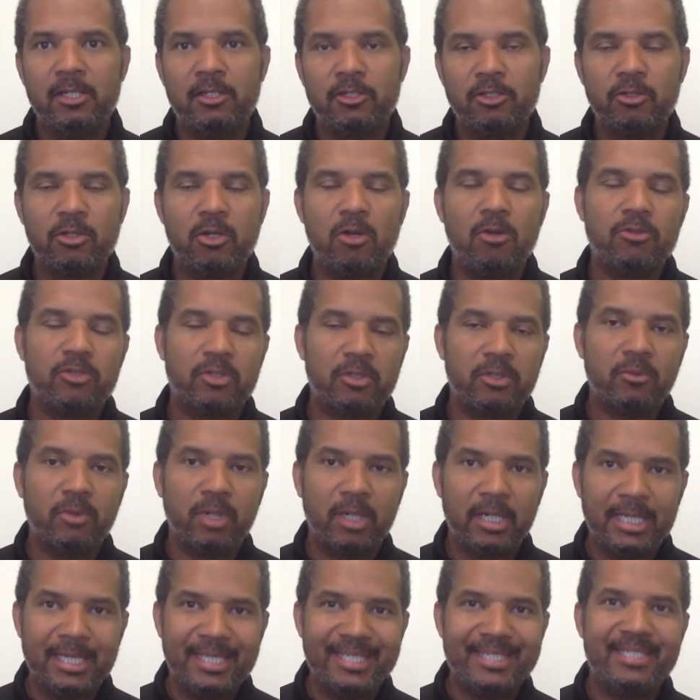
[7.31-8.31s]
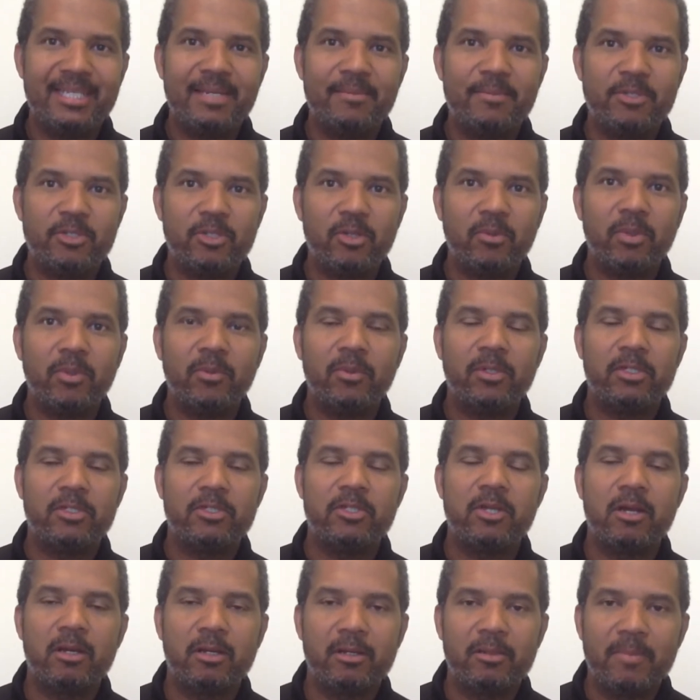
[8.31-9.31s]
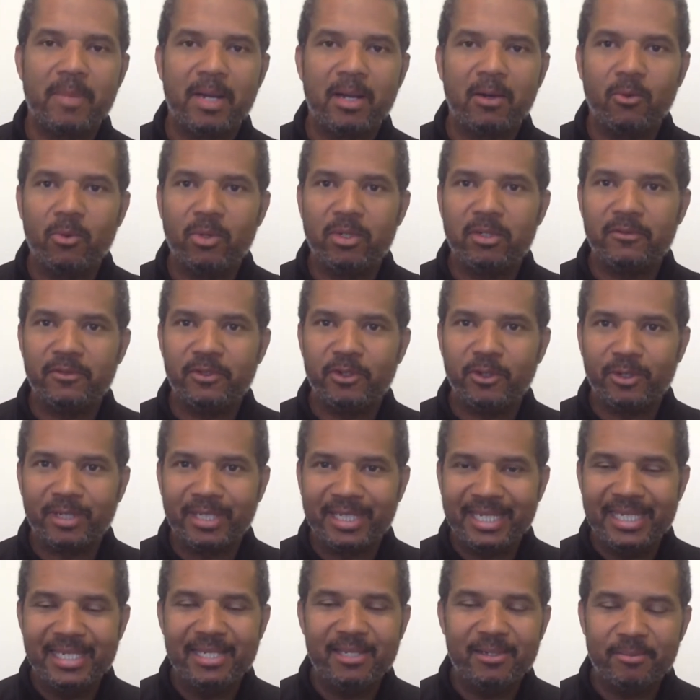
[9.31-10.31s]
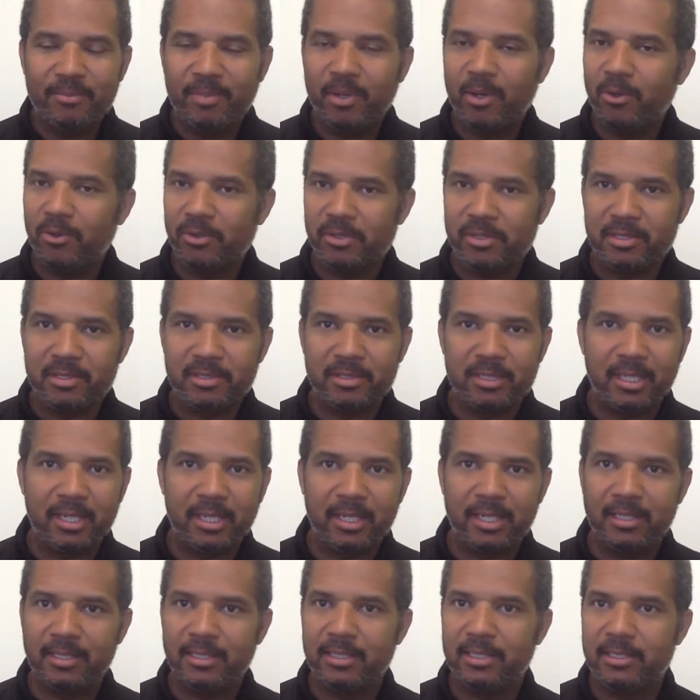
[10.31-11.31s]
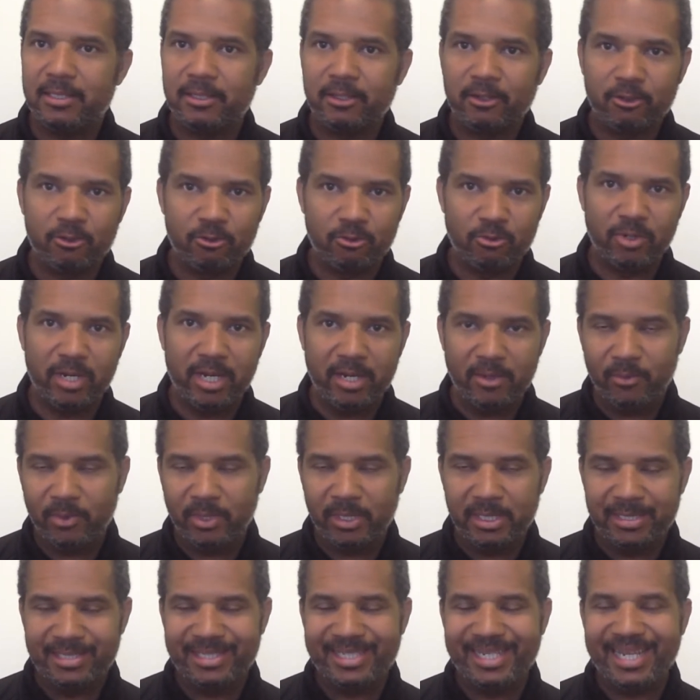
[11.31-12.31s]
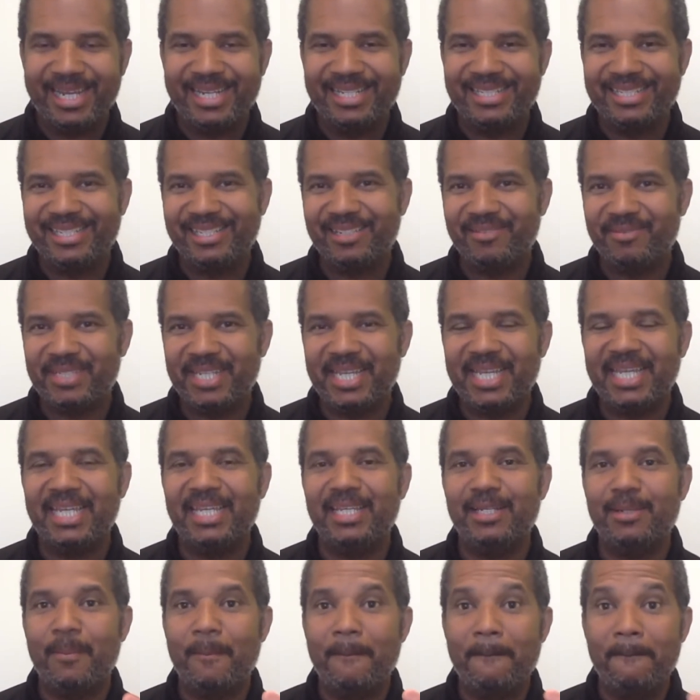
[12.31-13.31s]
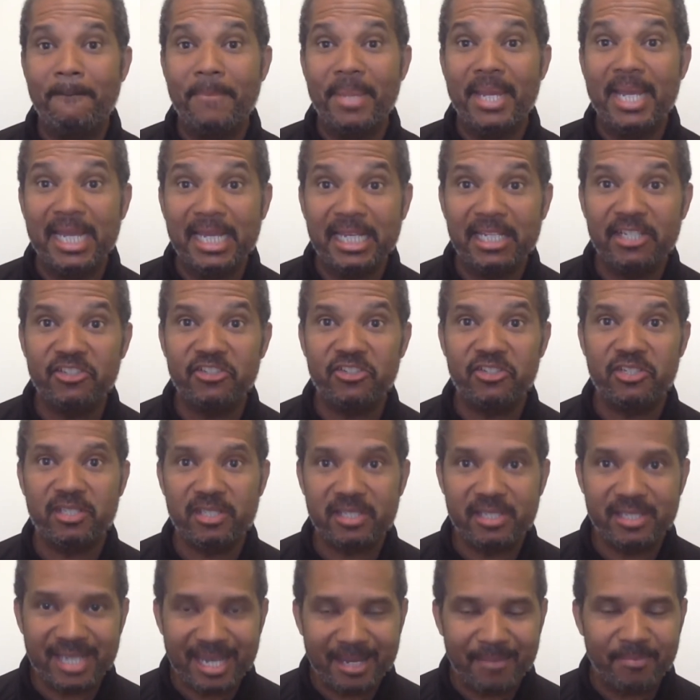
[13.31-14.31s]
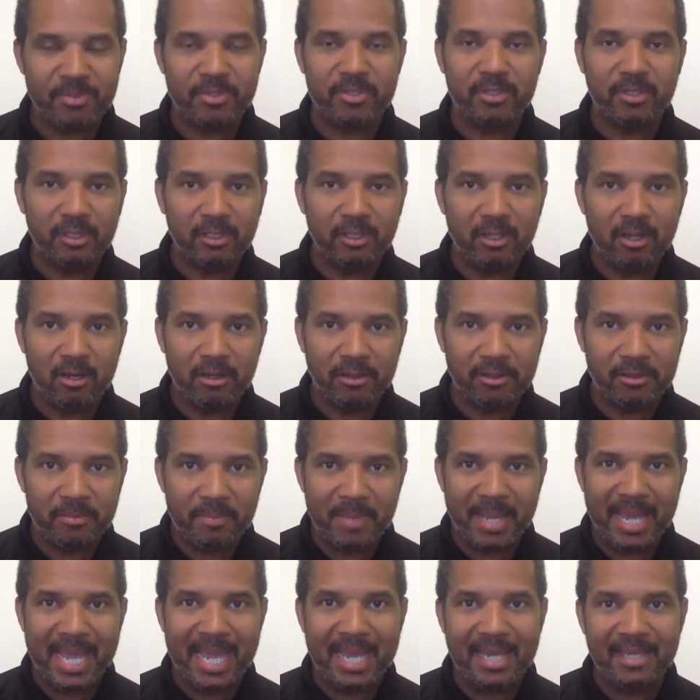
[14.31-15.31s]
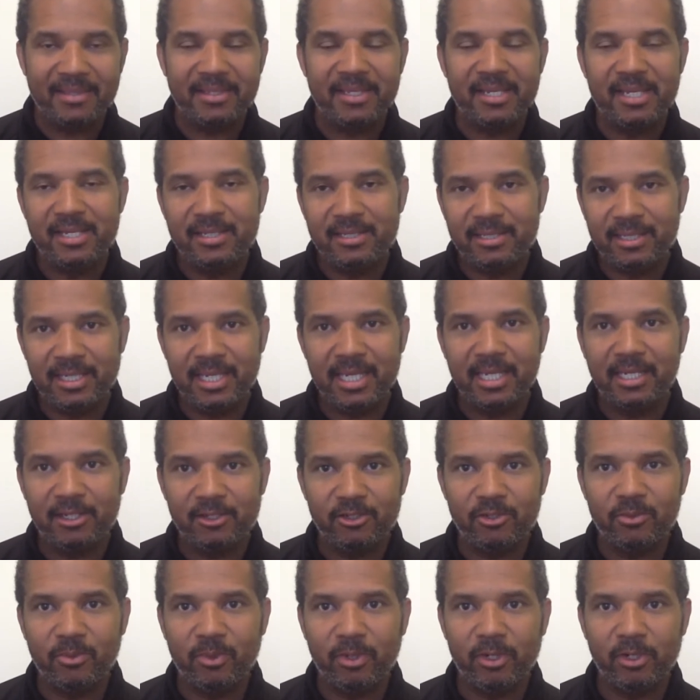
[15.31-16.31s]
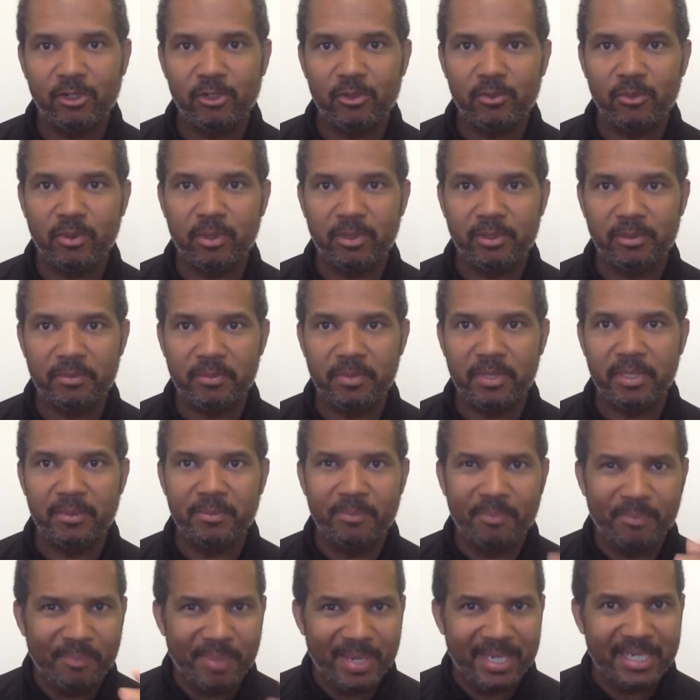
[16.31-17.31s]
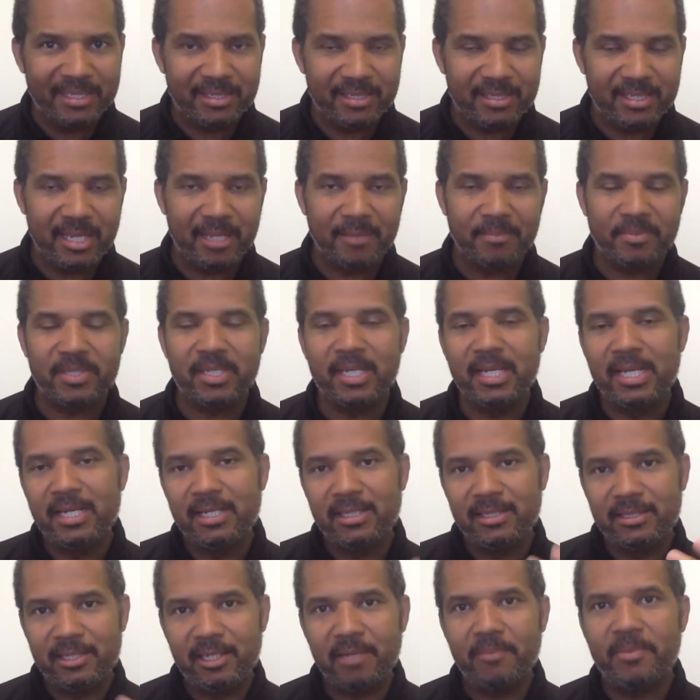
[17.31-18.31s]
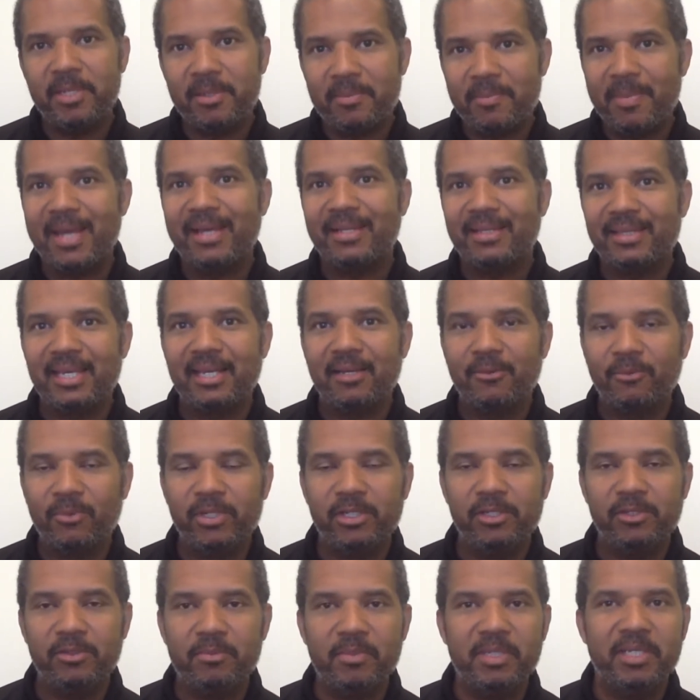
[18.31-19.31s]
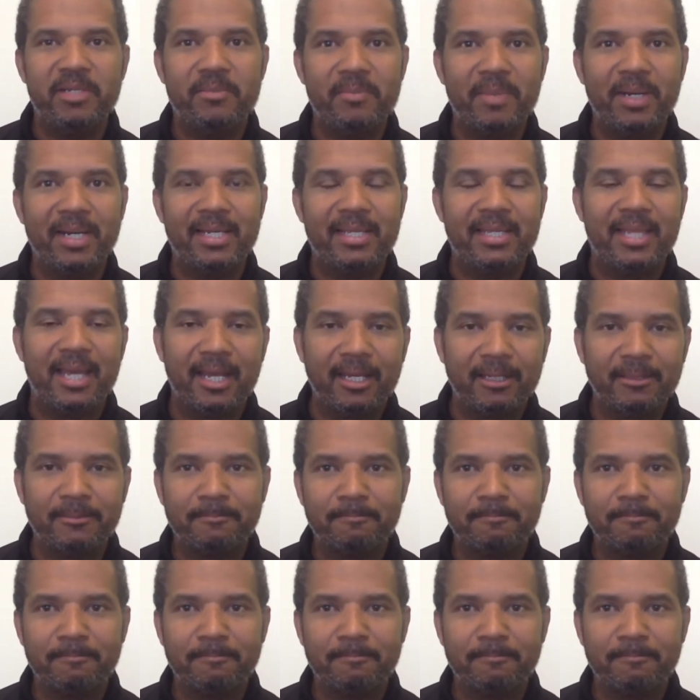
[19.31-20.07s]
So, Coach, in this episode, we want to talk about one of your key components, and it's a great one. It's the idea of taking big steps along the path to getting to where you want to be. Big steps. Tell me about that. What do you mean by that?